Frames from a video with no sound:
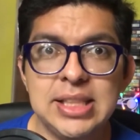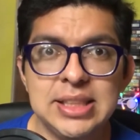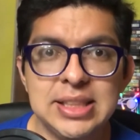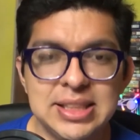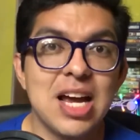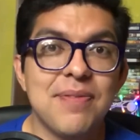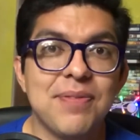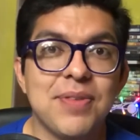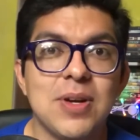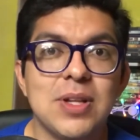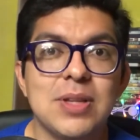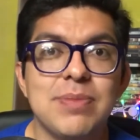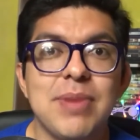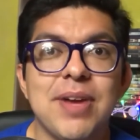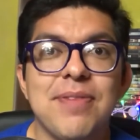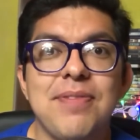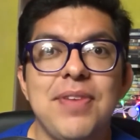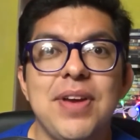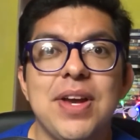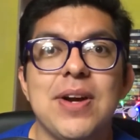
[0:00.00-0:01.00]
and I have
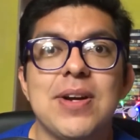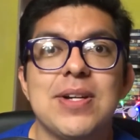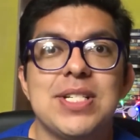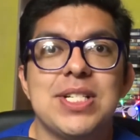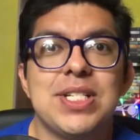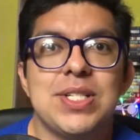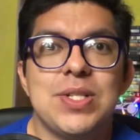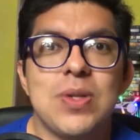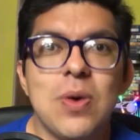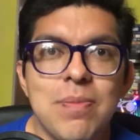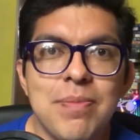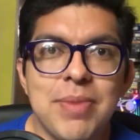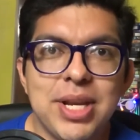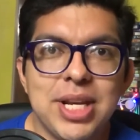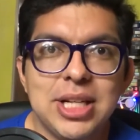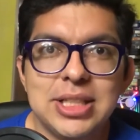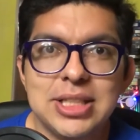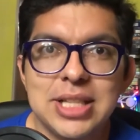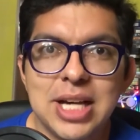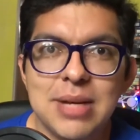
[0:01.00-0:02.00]
cut my fingers so
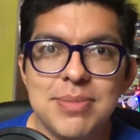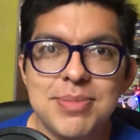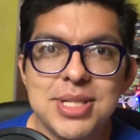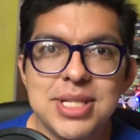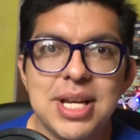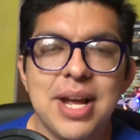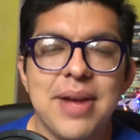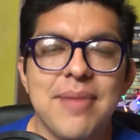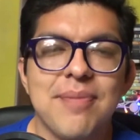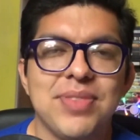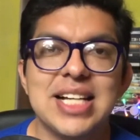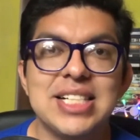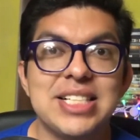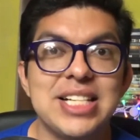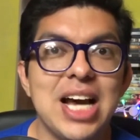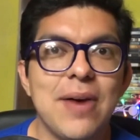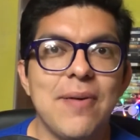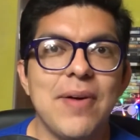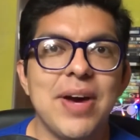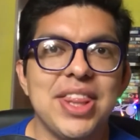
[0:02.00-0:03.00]
many times
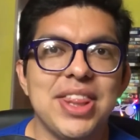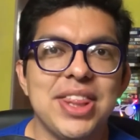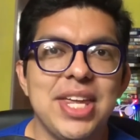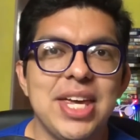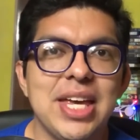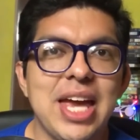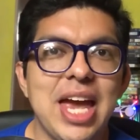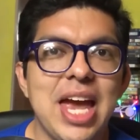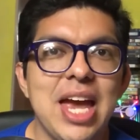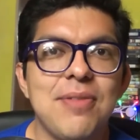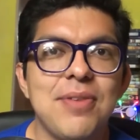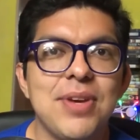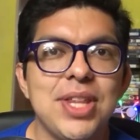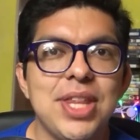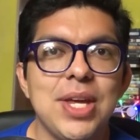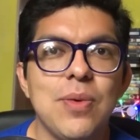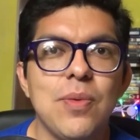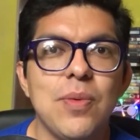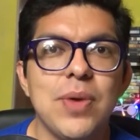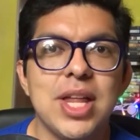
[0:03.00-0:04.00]
that now I think
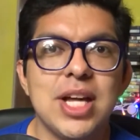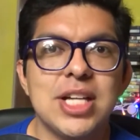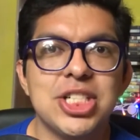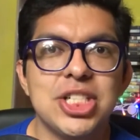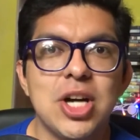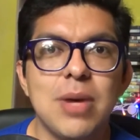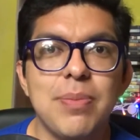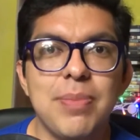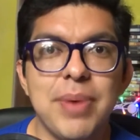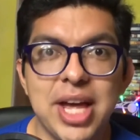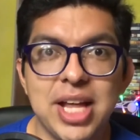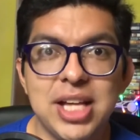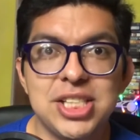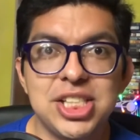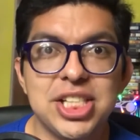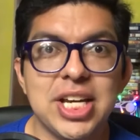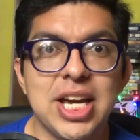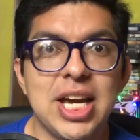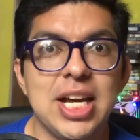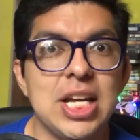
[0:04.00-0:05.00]
everything with a sharp
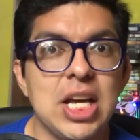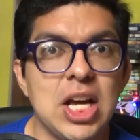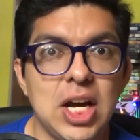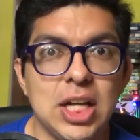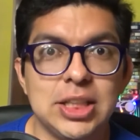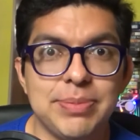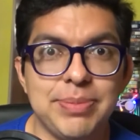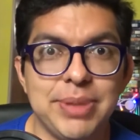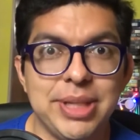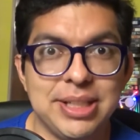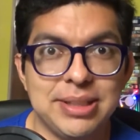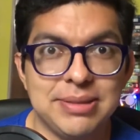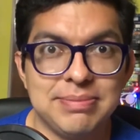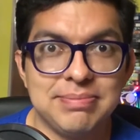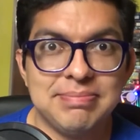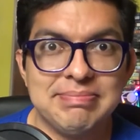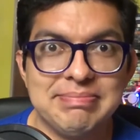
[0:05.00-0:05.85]
edge can cut me.